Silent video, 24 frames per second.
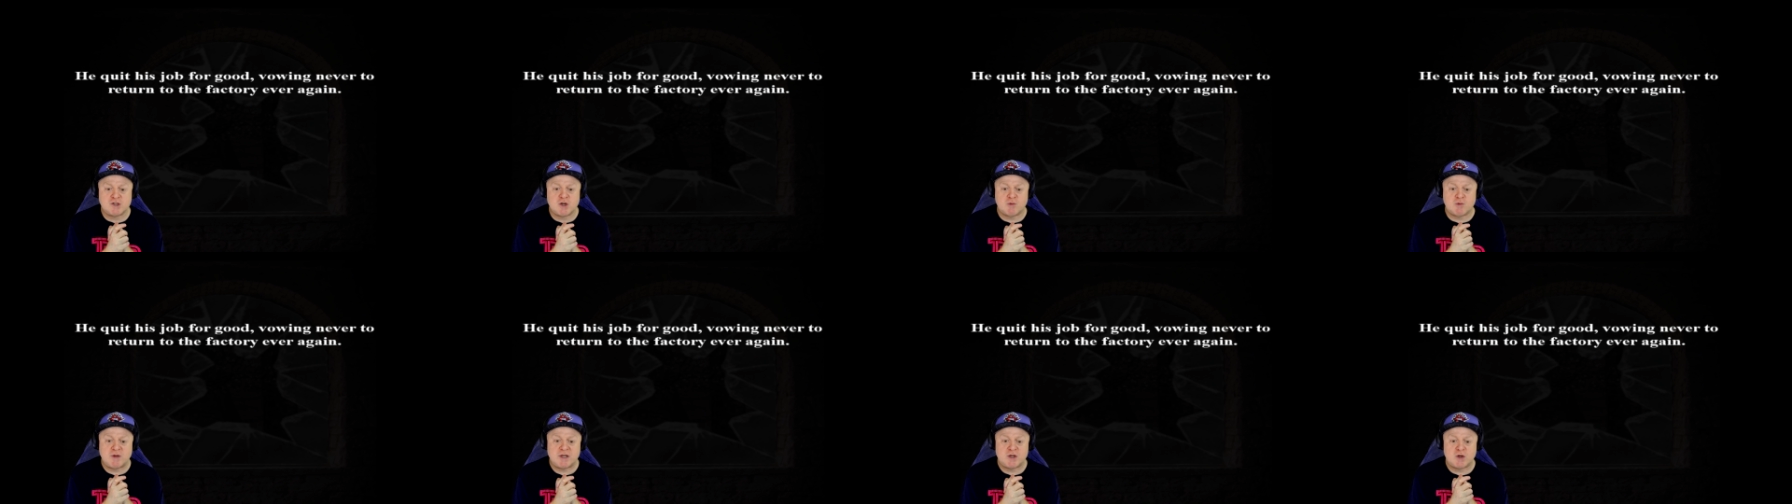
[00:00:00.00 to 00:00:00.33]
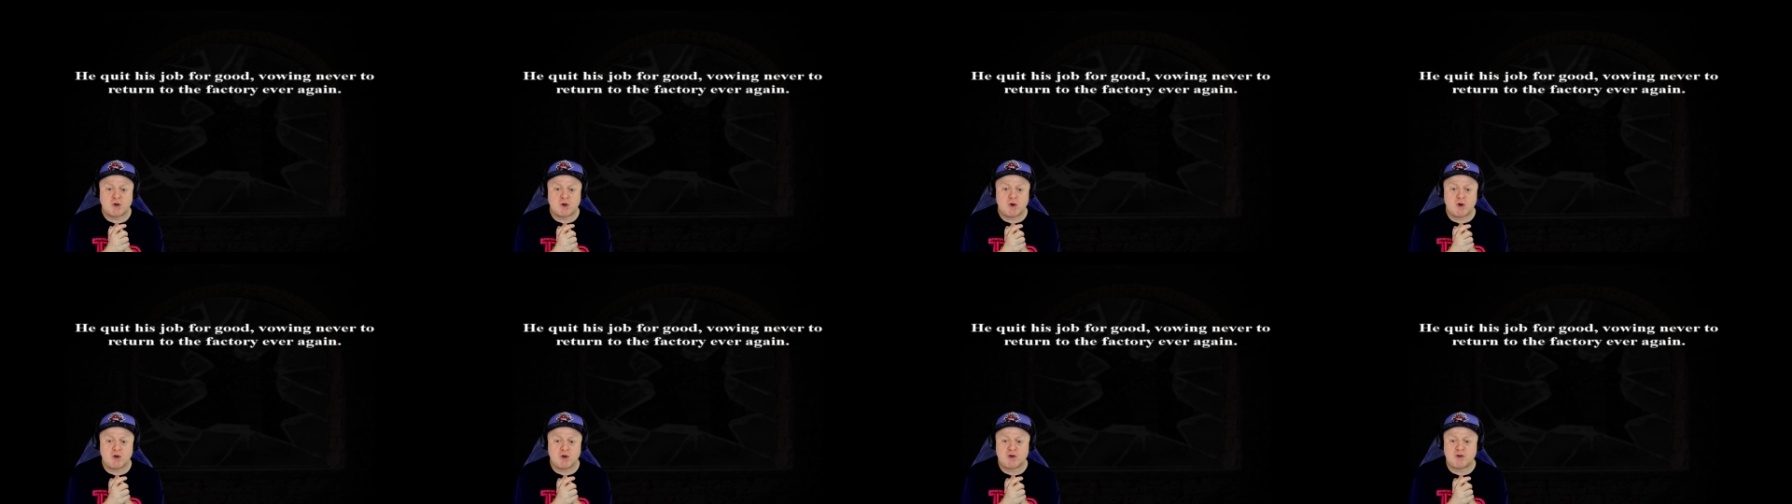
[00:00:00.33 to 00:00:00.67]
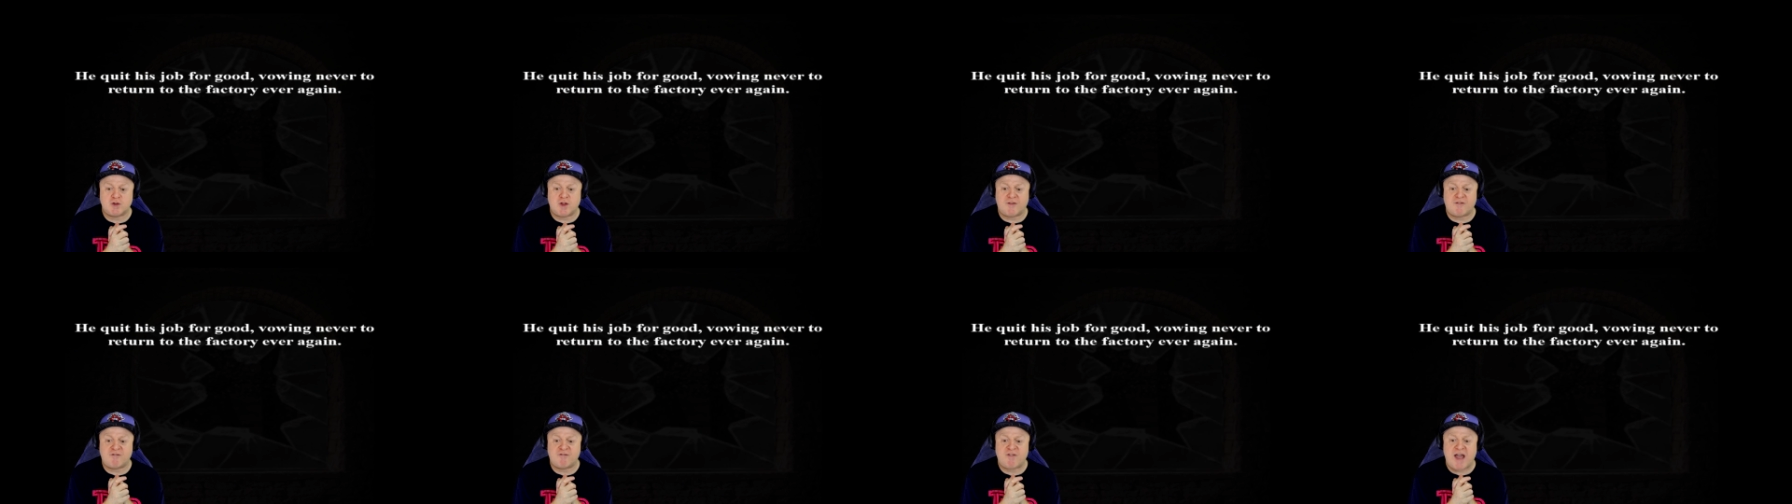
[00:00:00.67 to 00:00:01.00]
to return to
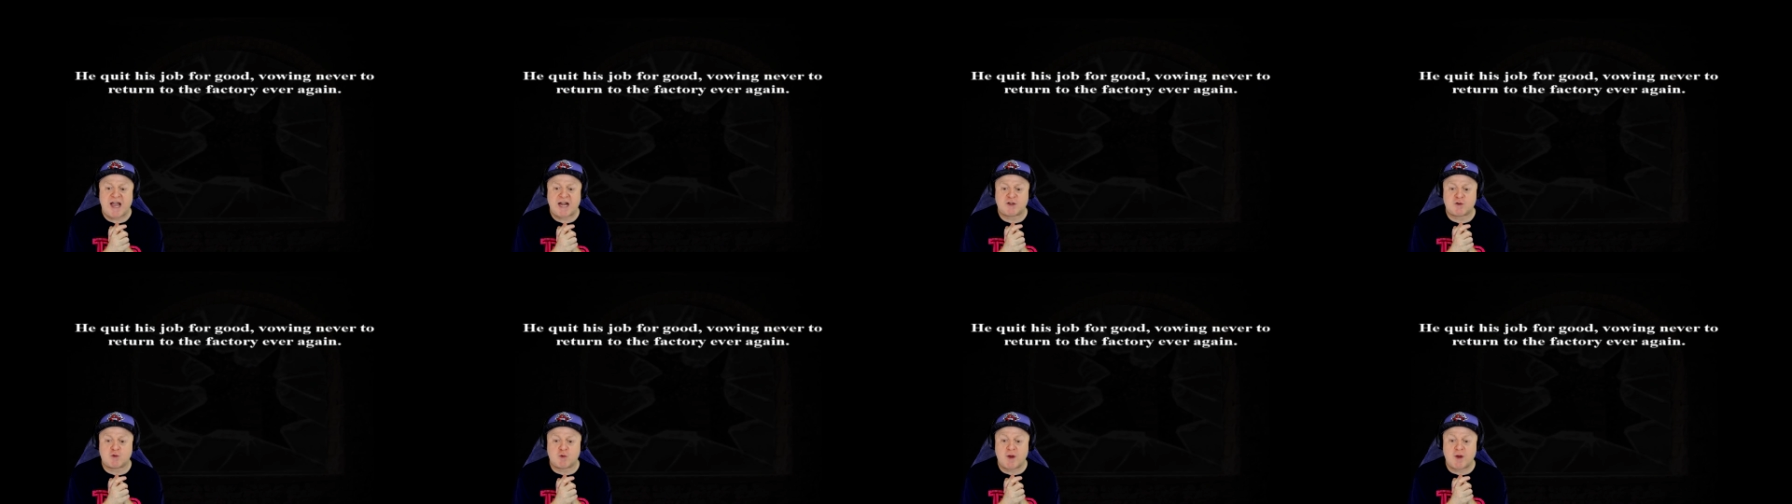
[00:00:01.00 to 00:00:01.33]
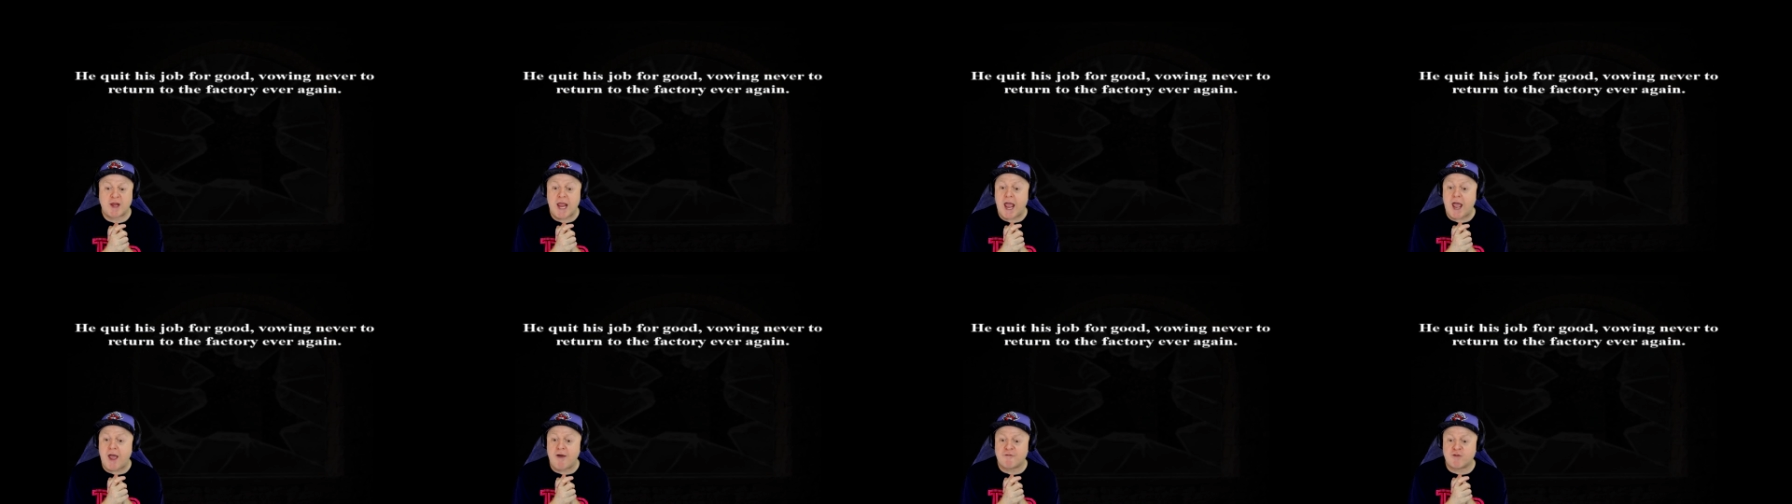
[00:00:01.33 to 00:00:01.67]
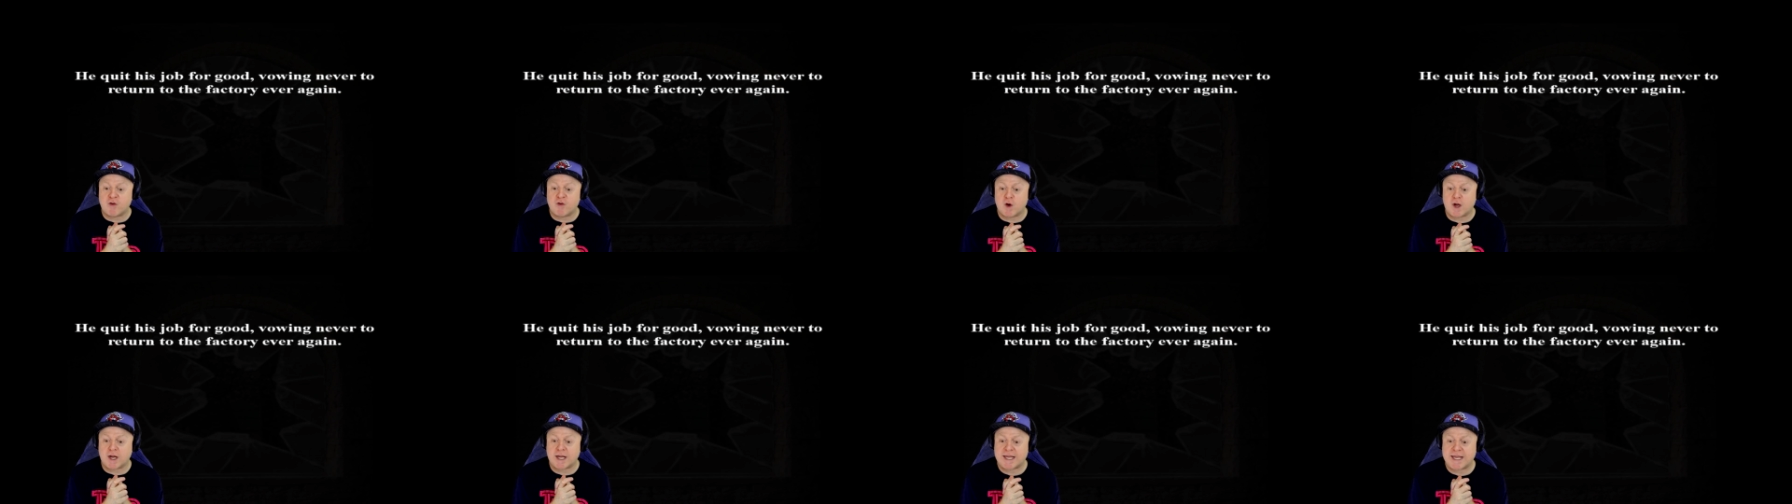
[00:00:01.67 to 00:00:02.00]
the factory
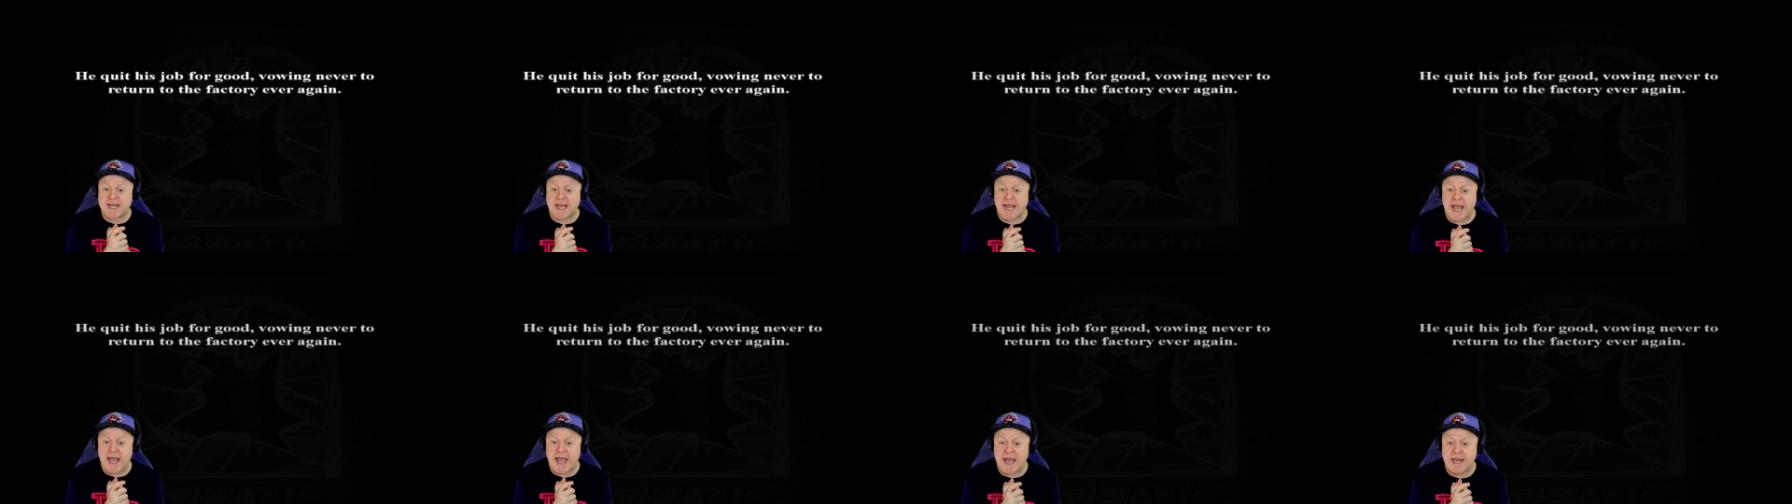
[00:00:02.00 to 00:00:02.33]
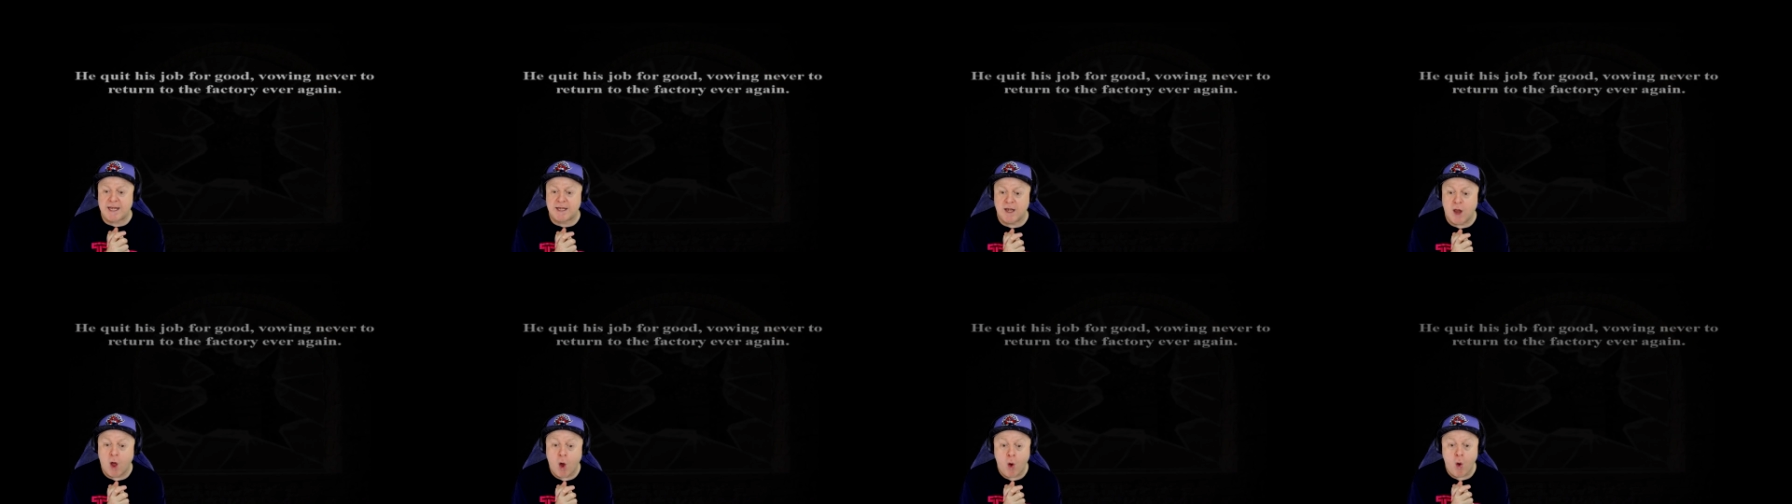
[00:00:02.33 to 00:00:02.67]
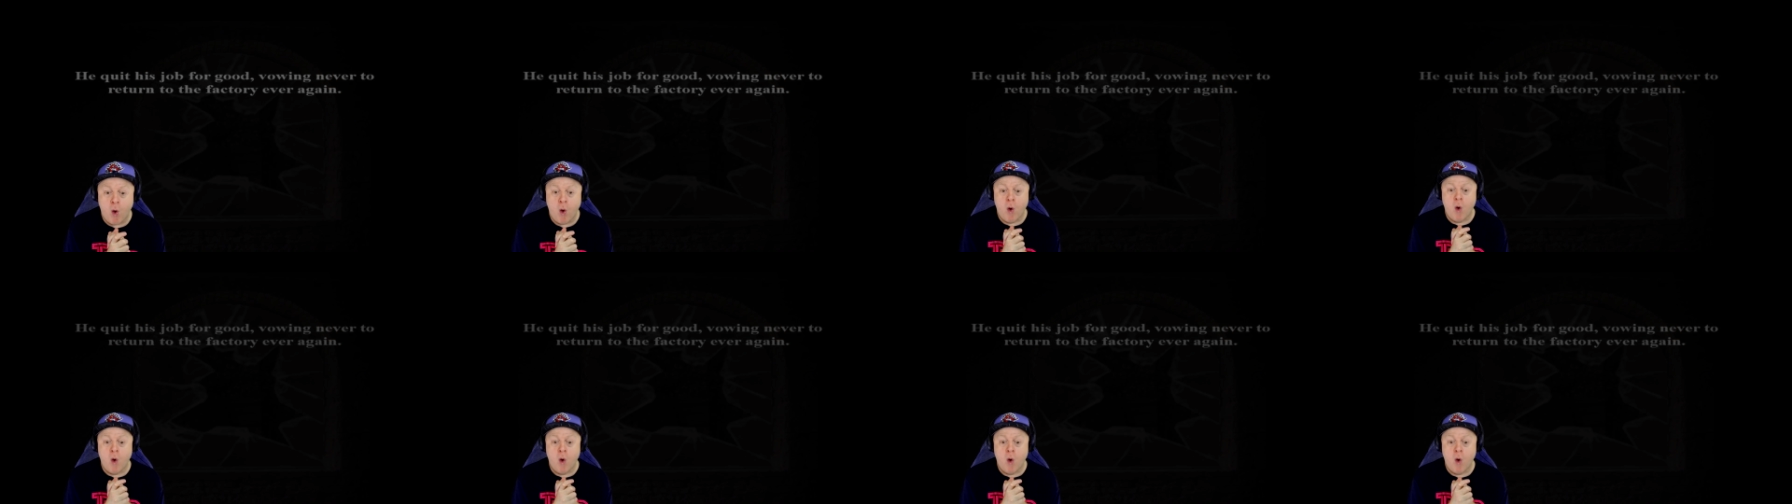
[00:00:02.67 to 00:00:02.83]
ever again.